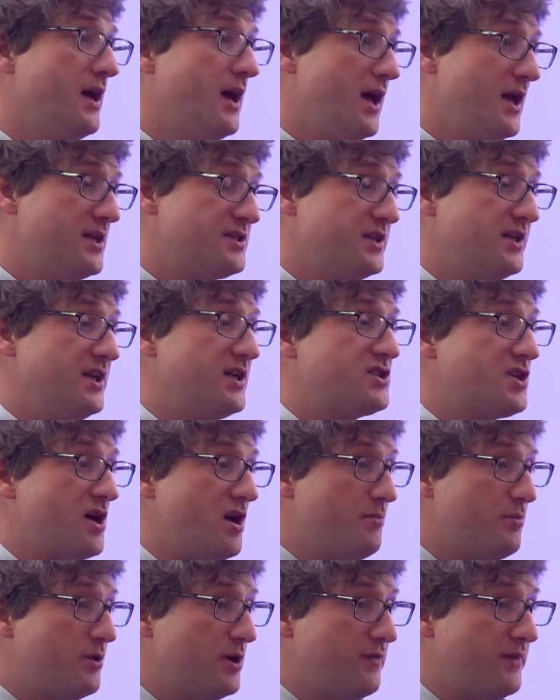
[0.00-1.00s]
is an
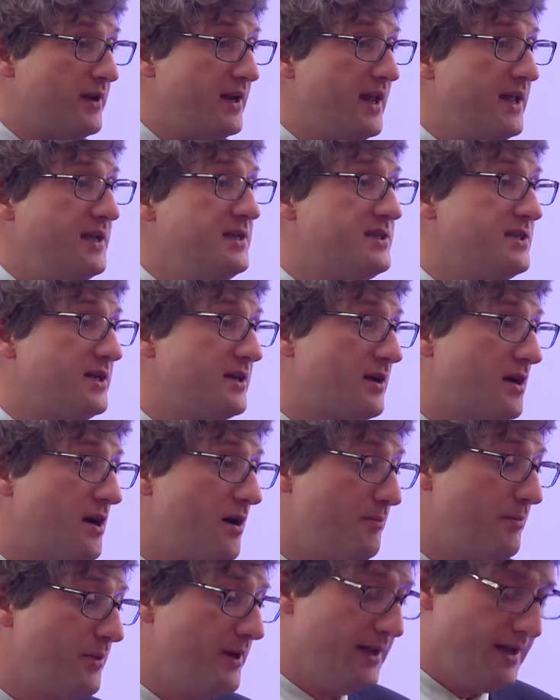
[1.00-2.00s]
example of an Indian
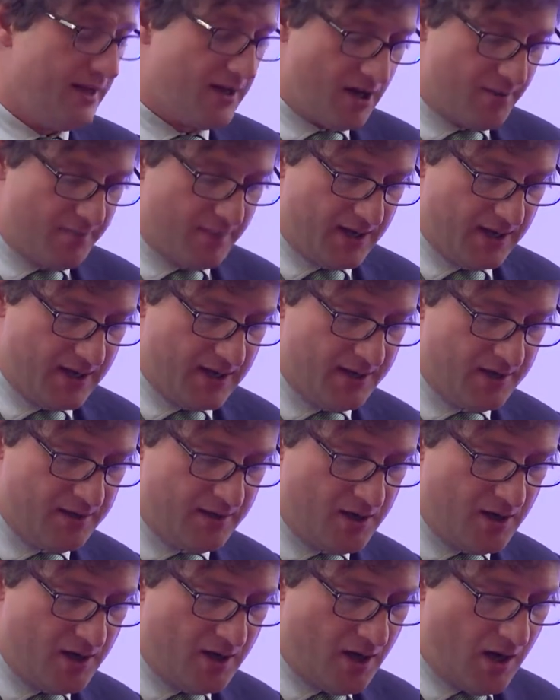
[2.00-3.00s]
company coming in
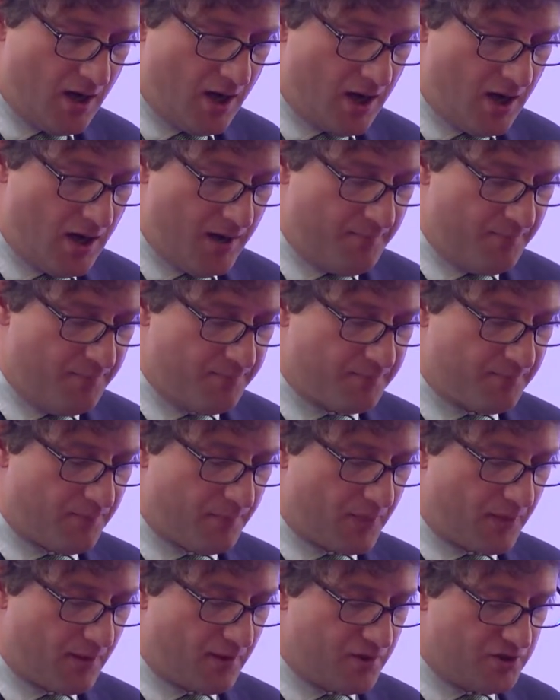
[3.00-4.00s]

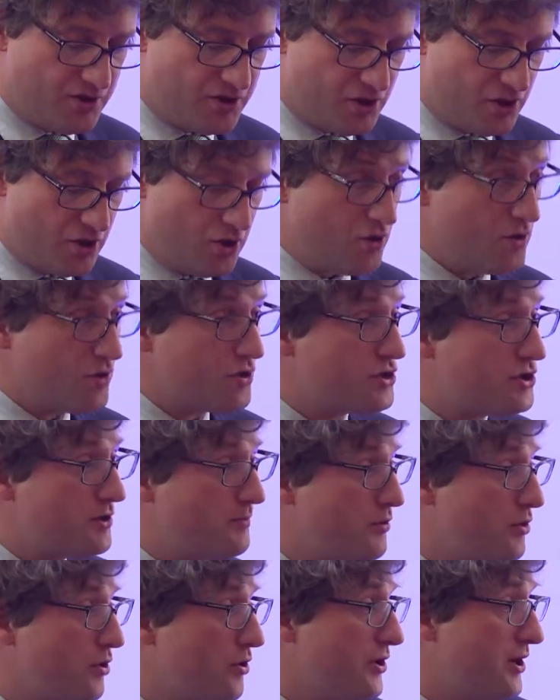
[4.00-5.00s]
to
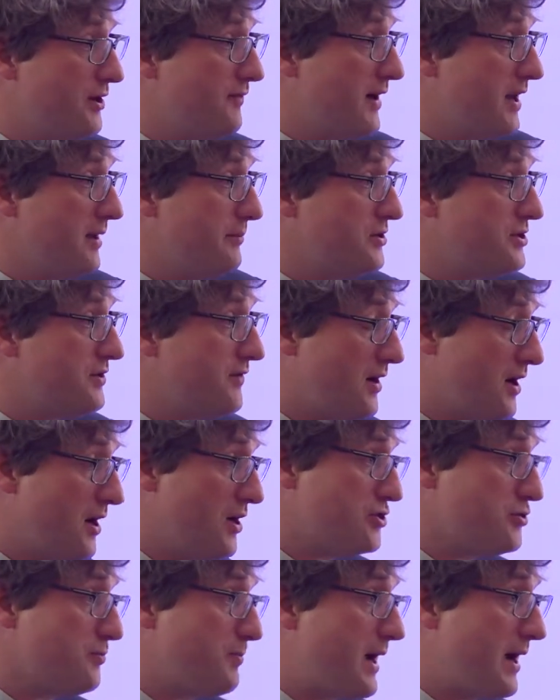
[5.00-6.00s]
support the development of a
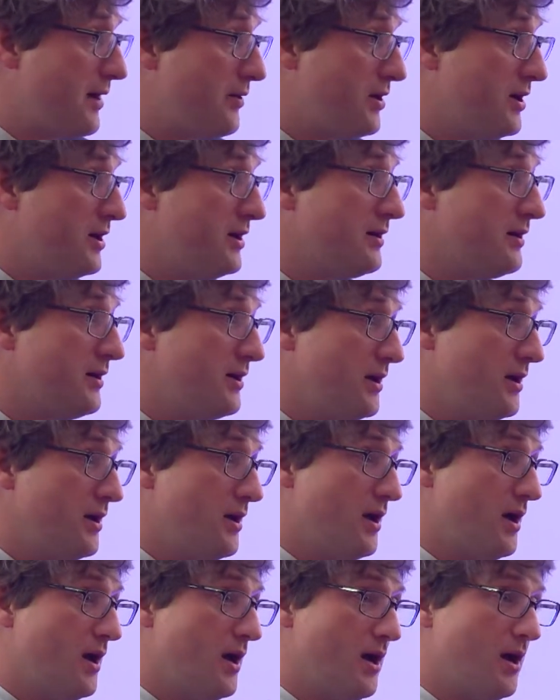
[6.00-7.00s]
hydropower
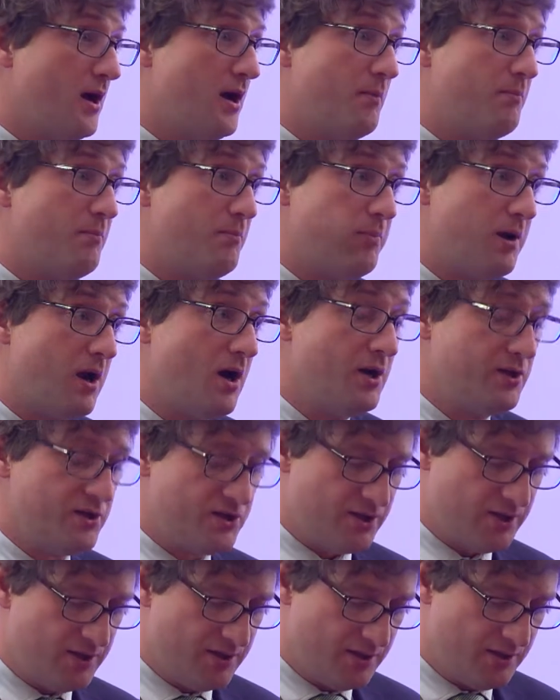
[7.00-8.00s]

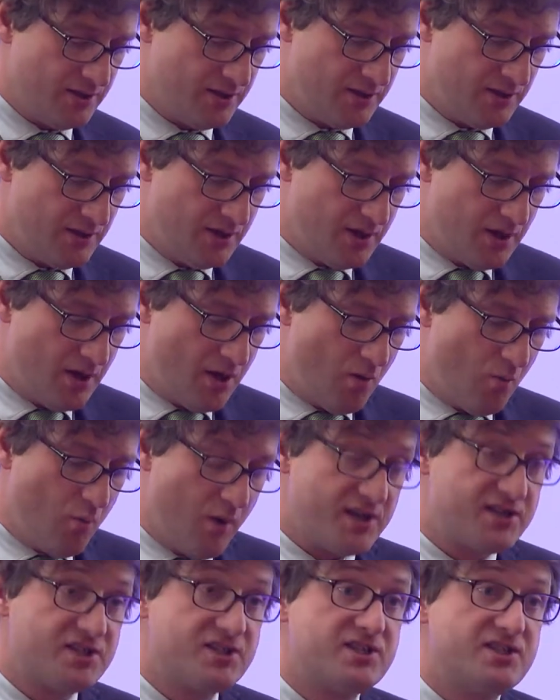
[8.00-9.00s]
plant.
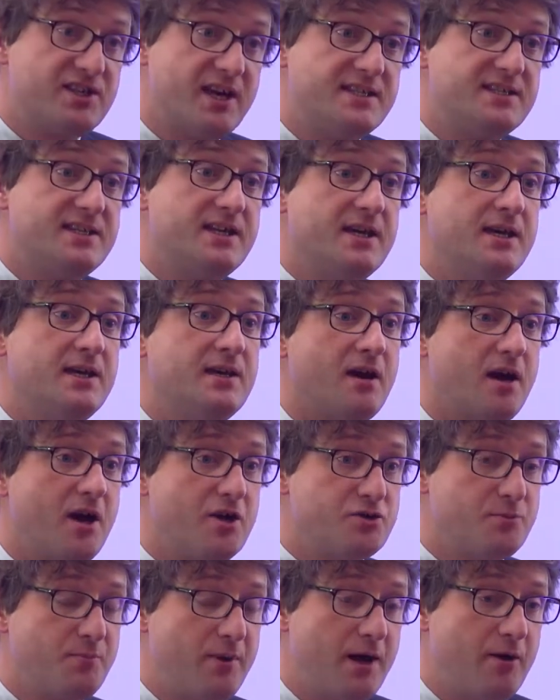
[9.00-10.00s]
West Seti
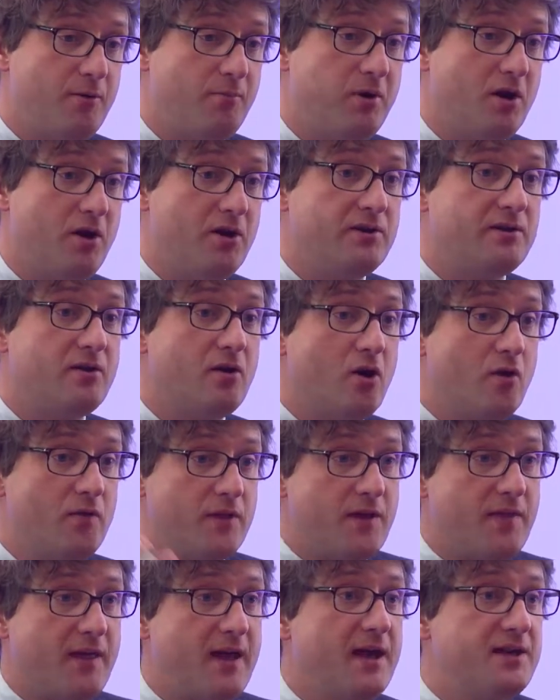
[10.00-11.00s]
hydropower plant, on
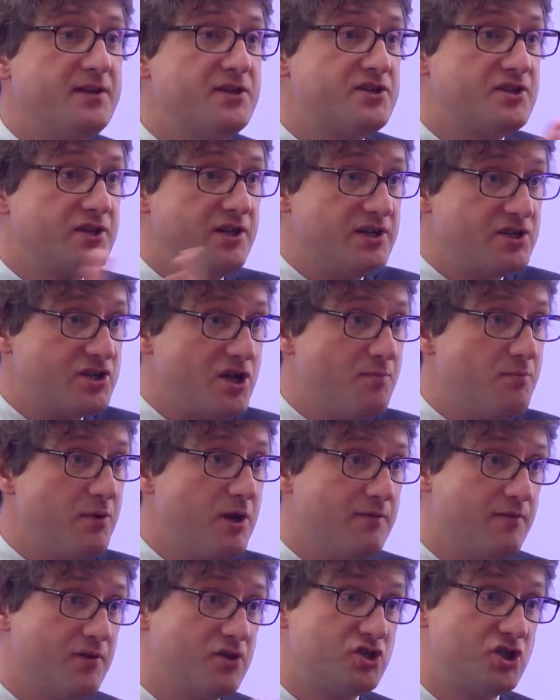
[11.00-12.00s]
the other hand, is an example
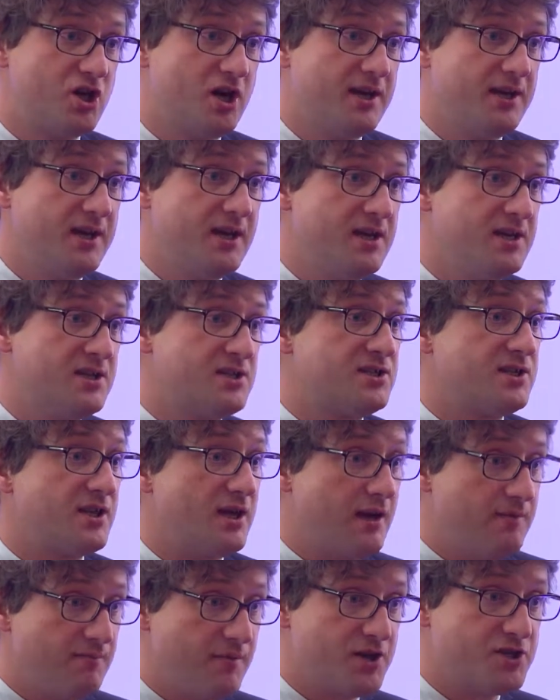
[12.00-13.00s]
of a Chinese
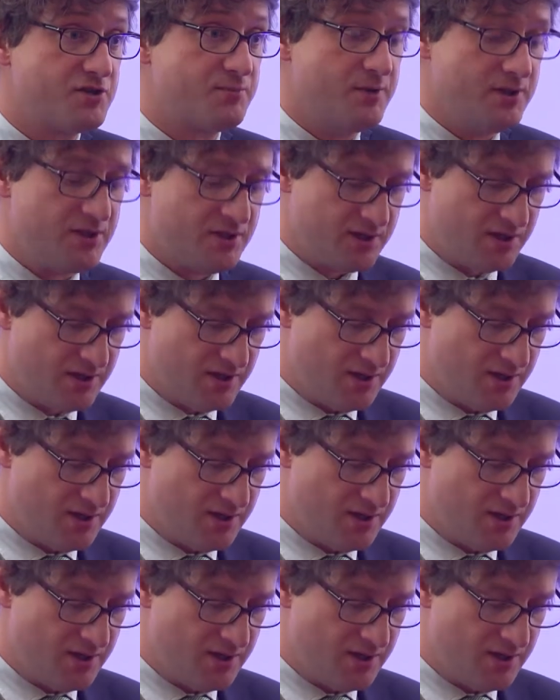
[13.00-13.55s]
investment.